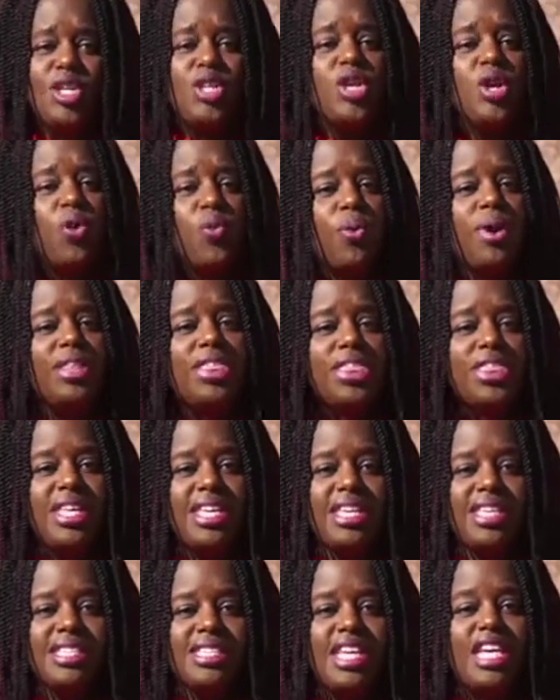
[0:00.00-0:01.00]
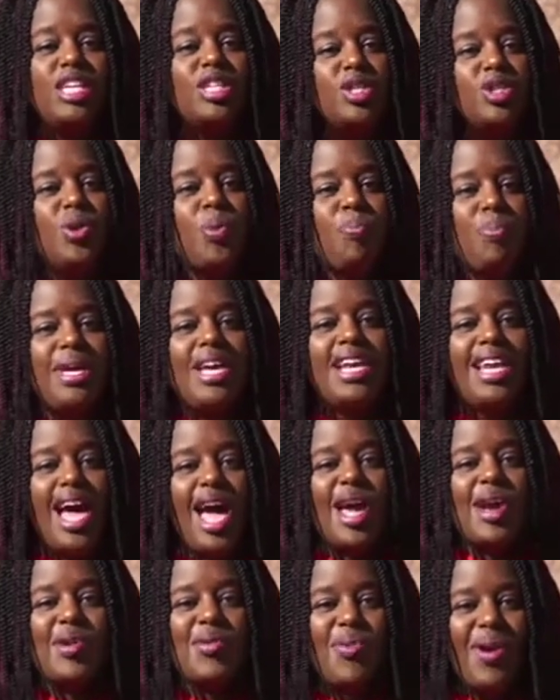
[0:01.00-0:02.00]
The great things is to be
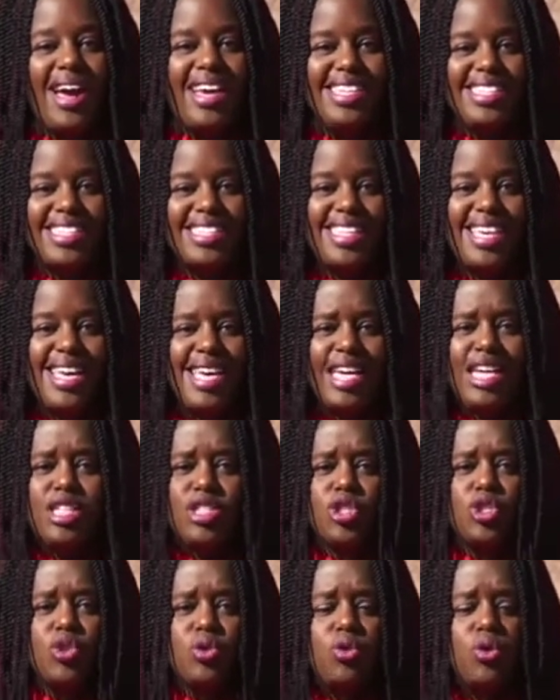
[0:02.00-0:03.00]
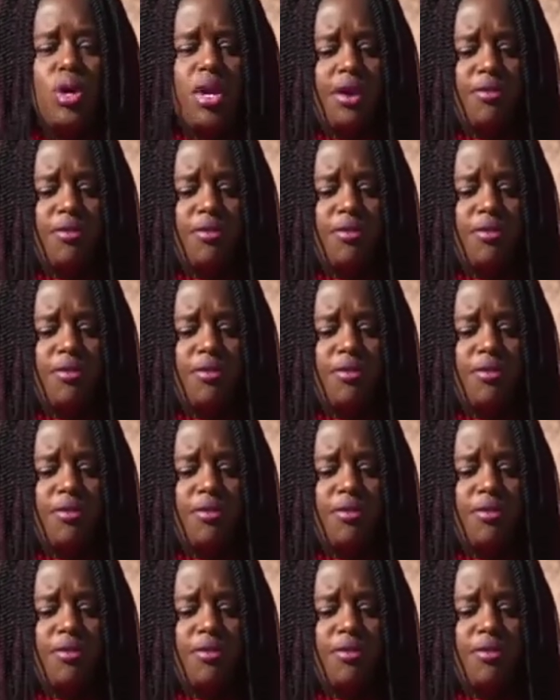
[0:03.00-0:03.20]
like Christ, is to